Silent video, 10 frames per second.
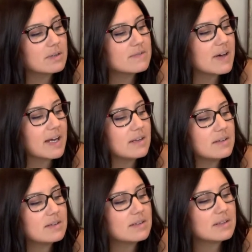
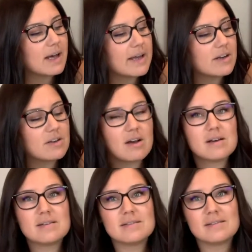vinyl,
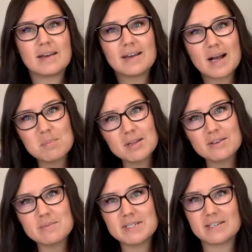iron-on, and a couple
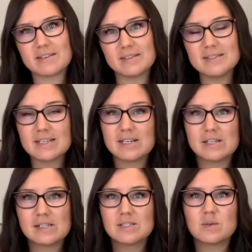other materials.
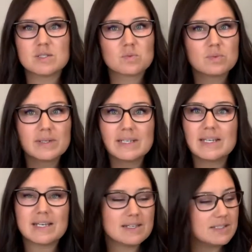So it's really
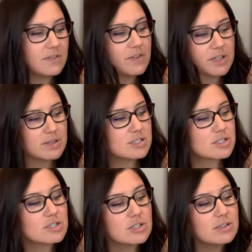easy for you to
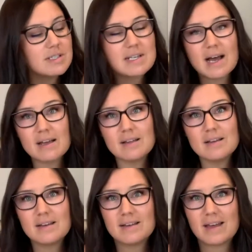just turn the dial
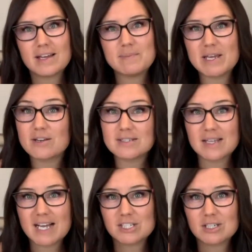and make your
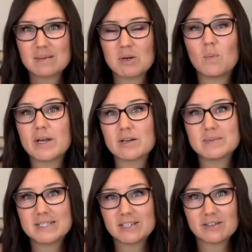selection about what your
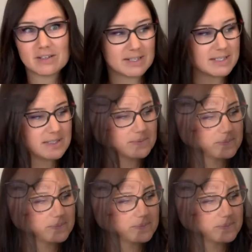material is.